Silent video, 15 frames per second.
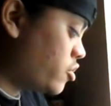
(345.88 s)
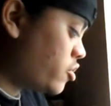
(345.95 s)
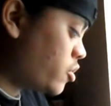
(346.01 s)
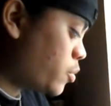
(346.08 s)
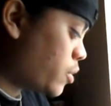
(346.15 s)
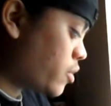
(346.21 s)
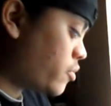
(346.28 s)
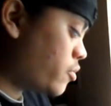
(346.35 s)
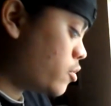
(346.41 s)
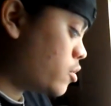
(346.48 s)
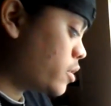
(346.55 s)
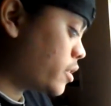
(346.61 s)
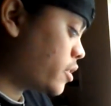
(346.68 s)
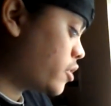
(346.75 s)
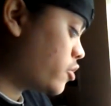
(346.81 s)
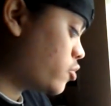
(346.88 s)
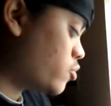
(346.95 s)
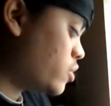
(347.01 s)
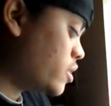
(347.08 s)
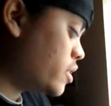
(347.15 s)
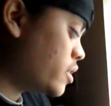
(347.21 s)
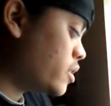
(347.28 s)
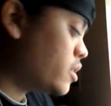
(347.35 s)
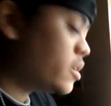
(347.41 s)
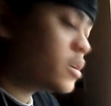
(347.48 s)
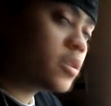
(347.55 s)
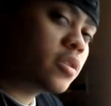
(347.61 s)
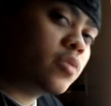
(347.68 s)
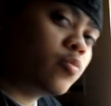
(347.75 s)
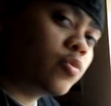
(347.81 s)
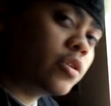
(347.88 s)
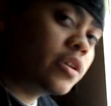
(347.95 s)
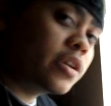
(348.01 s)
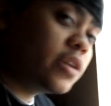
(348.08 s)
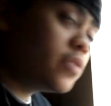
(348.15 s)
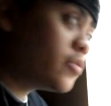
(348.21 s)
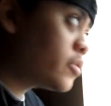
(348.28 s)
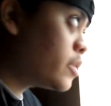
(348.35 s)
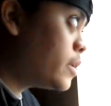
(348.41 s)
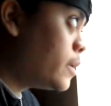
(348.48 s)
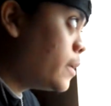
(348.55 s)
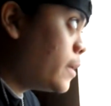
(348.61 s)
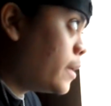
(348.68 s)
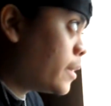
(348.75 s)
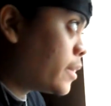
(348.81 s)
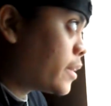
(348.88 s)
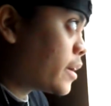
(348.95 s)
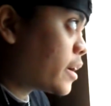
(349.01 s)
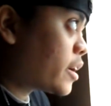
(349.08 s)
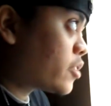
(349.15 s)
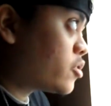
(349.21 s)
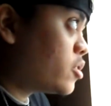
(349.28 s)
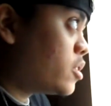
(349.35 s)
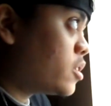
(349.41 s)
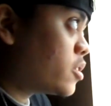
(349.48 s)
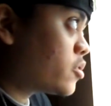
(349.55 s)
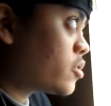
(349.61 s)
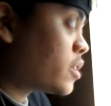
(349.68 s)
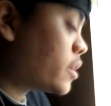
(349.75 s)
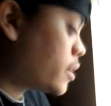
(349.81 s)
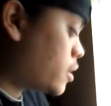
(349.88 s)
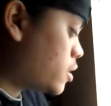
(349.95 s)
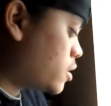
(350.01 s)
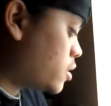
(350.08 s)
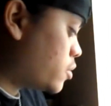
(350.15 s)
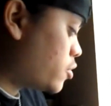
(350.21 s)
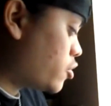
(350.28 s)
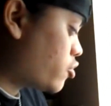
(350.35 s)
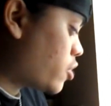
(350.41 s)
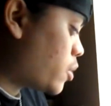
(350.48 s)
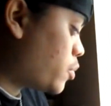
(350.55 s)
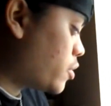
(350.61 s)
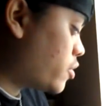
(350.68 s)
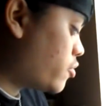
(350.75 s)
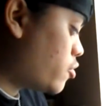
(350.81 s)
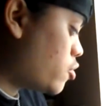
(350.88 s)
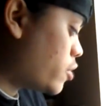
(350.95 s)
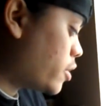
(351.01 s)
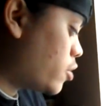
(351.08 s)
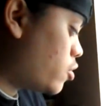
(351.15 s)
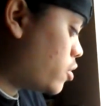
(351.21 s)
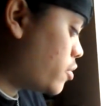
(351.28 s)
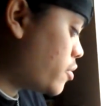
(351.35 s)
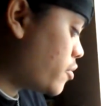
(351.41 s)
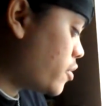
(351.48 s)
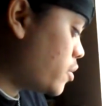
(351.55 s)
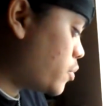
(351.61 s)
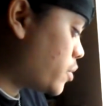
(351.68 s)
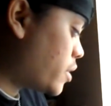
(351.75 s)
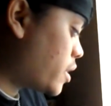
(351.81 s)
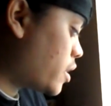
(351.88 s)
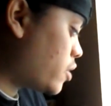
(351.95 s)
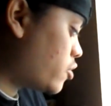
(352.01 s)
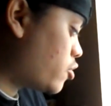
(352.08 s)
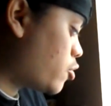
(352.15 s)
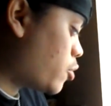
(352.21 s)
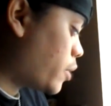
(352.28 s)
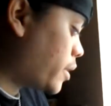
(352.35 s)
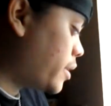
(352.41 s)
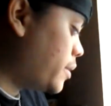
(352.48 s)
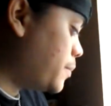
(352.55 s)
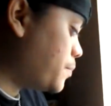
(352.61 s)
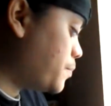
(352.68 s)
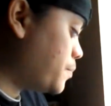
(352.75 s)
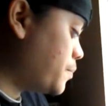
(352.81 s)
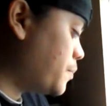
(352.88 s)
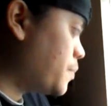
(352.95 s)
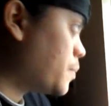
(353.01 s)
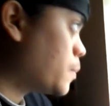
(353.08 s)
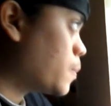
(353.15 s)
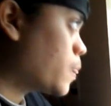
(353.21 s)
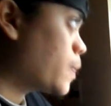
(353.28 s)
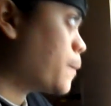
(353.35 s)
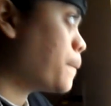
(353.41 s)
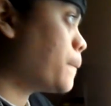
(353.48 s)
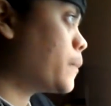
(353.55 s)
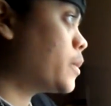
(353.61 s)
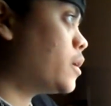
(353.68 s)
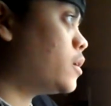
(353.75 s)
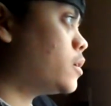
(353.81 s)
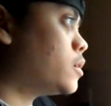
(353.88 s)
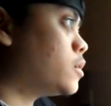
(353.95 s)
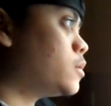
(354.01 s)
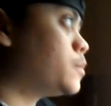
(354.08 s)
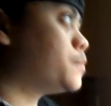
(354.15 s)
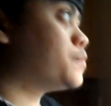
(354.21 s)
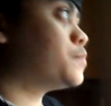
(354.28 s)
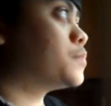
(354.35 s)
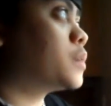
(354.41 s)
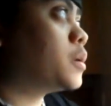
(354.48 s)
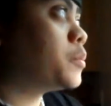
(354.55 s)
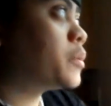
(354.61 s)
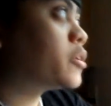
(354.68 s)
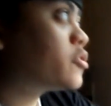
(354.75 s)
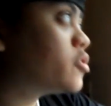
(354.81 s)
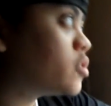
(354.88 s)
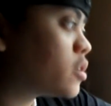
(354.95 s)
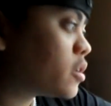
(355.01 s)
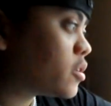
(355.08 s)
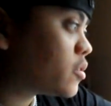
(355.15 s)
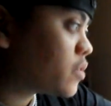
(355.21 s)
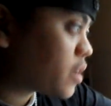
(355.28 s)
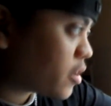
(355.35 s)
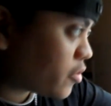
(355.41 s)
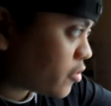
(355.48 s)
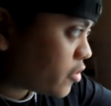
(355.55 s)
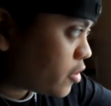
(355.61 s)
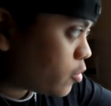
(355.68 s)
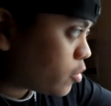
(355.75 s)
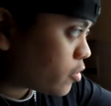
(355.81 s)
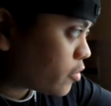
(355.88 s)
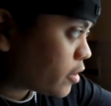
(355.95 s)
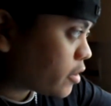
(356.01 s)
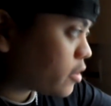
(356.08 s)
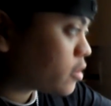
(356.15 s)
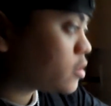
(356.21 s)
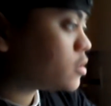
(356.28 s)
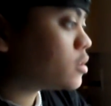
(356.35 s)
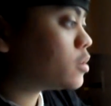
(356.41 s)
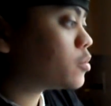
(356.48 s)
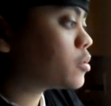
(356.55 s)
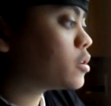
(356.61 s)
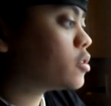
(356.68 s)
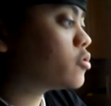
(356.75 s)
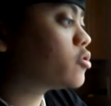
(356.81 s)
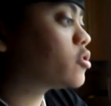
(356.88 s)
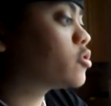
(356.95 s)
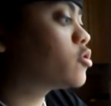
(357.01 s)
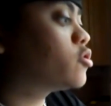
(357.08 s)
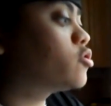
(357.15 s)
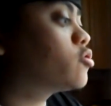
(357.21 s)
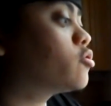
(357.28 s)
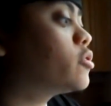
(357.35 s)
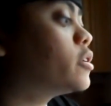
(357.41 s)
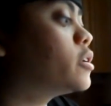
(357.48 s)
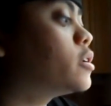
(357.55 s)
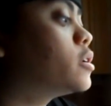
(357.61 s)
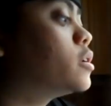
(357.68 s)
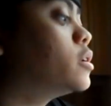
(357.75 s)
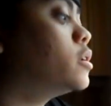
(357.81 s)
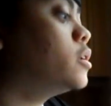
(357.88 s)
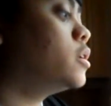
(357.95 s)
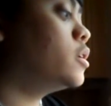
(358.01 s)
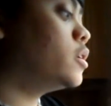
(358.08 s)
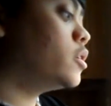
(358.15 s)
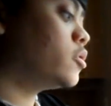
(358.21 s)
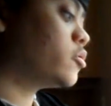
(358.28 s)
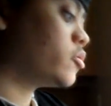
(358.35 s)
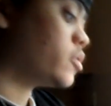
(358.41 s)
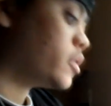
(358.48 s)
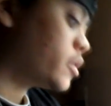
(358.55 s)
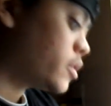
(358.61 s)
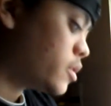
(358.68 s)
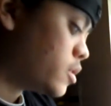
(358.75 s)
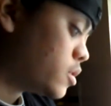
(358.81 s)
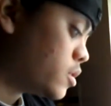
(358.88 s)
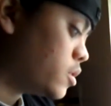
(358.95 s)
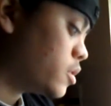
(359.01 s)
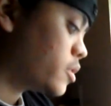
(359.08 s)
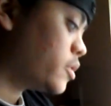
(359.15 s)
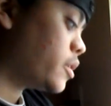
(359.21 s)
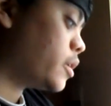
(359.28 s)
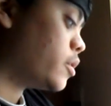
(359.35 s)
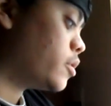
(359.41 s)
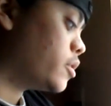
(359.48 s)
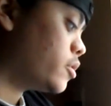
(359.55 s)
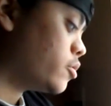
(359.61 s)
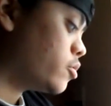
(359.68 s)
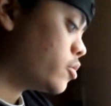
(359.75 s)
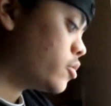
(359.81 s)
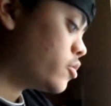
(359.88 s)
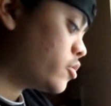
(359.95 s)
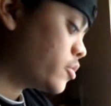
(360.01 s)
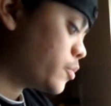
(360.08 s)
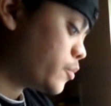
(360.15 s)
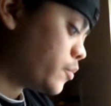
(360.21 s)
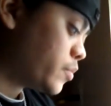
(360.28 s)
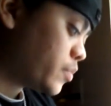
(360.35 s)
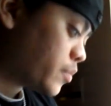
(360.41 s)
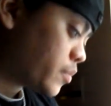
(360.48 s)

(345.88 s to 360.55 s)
just about falling. Just one leaf actually looks like the droplet is falling off of it, but not quite. I'm actually gonna, I see one right there. I'm gonna adjust the screen so I can look down and do this.